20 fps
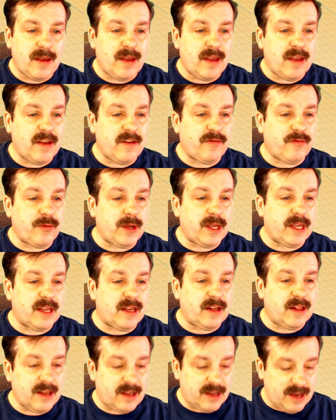If we
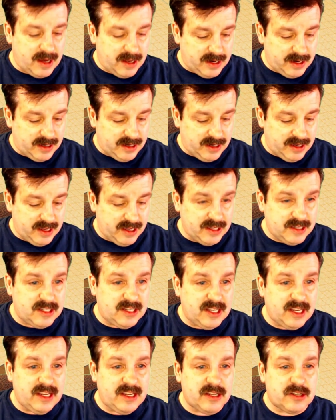click on it and
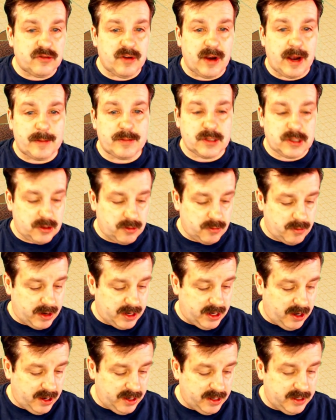hit D, it drops to the
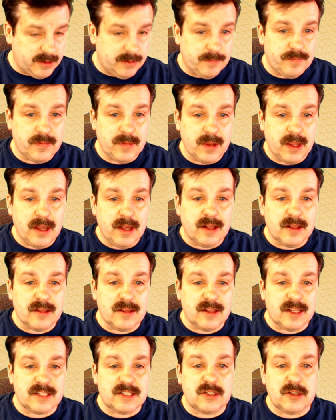right height.
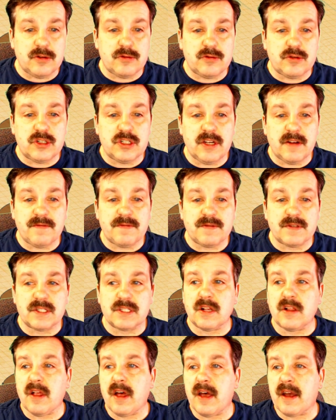Let's do shift
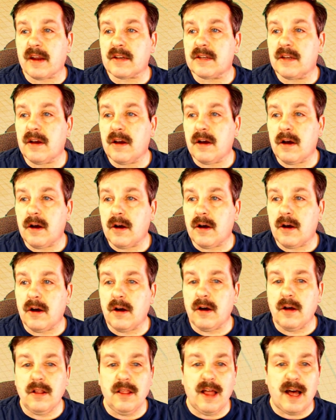select
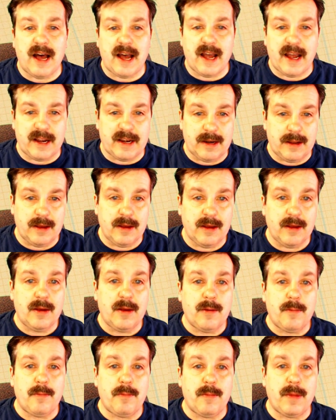align.
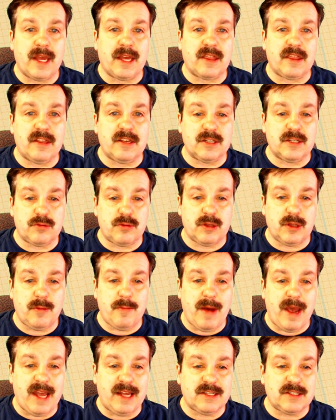Make this one
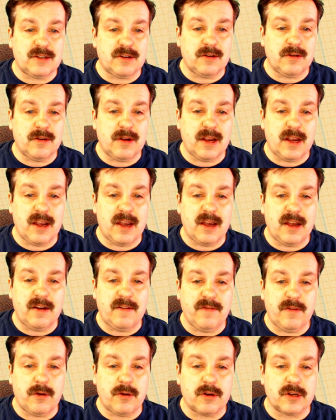the master,
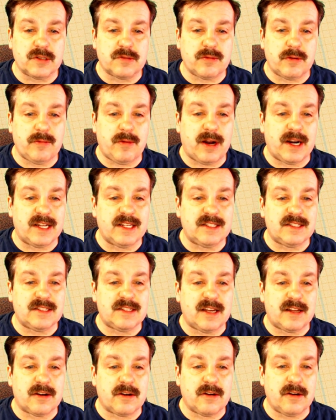and of course we want it
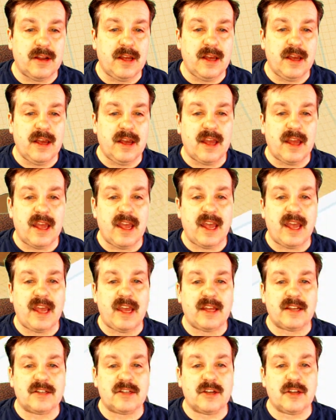centered
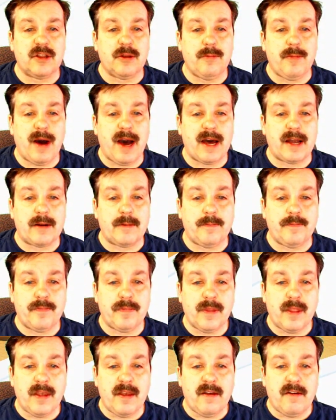and to the bottom.
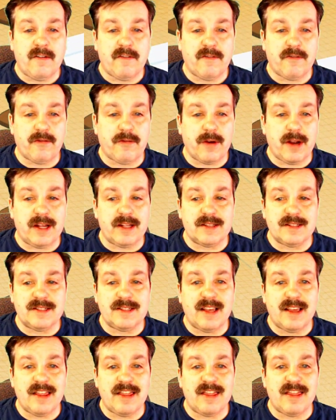
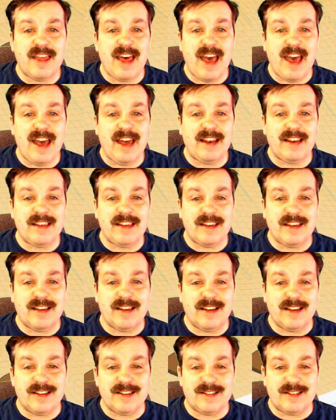Friends, that
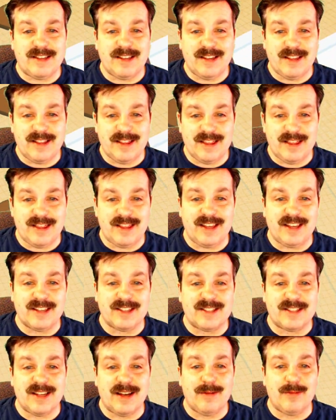is the
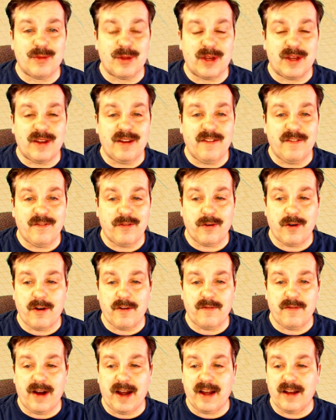assembly for
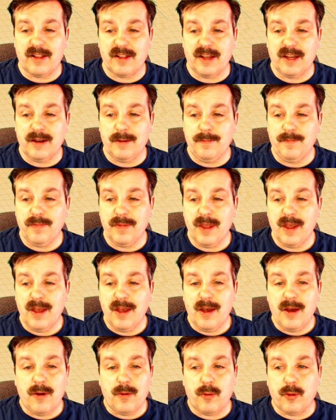our violin.
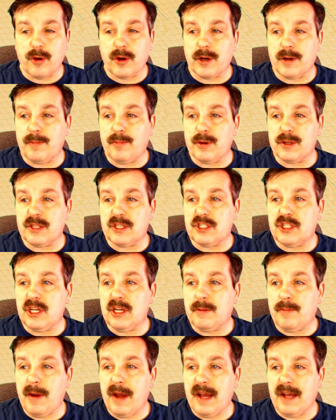We're going to put the
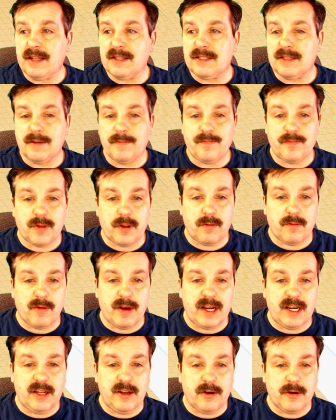cheek pads
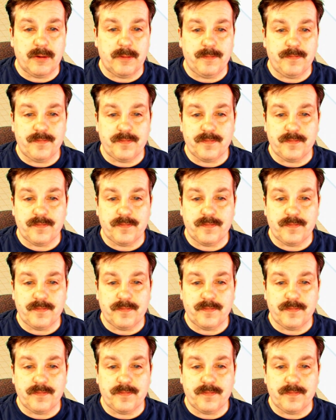right here.